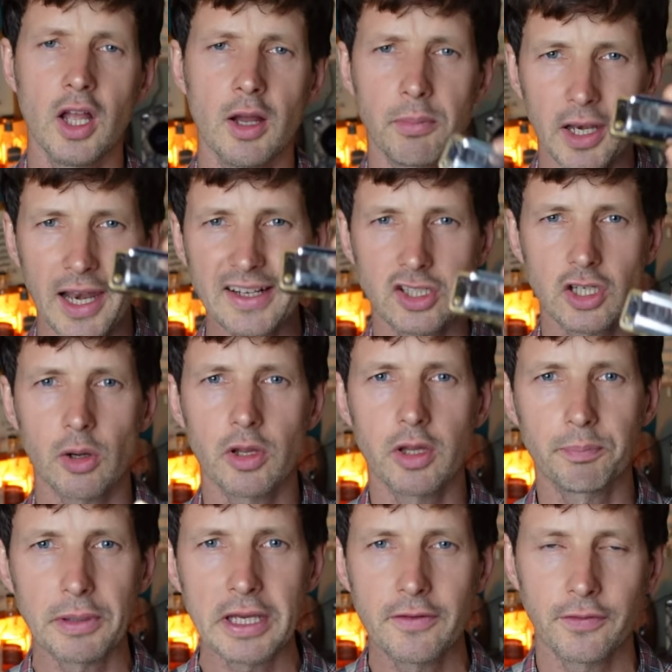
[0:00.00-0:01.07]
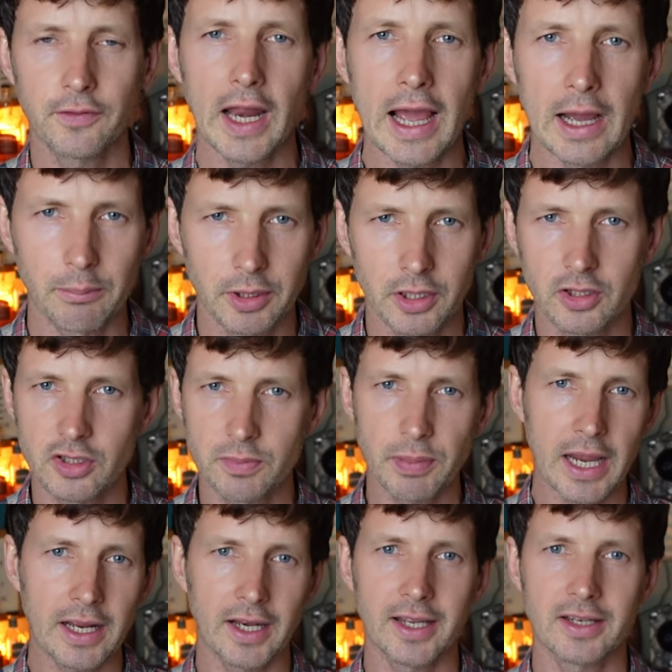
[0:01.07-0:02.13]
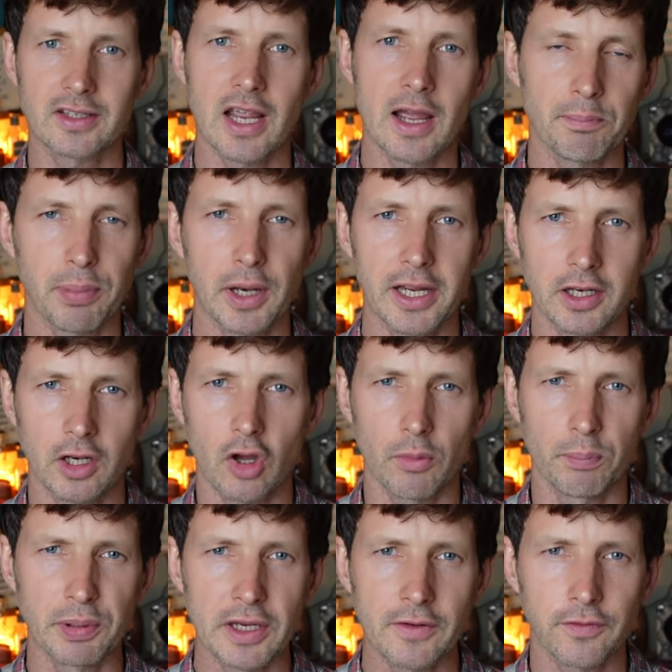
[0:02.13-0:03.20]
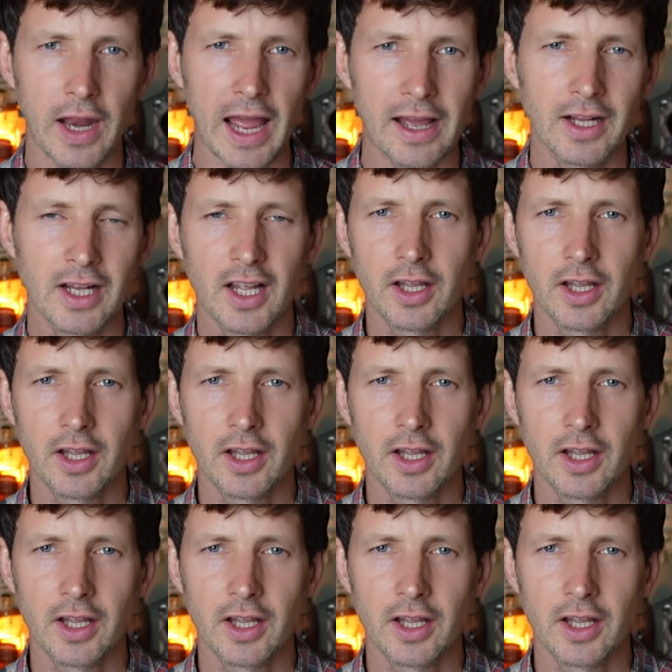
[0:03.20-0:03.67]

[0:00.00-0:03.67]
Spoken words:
But let's go with a B flat because Peg Leg Sam played a lot of B flat.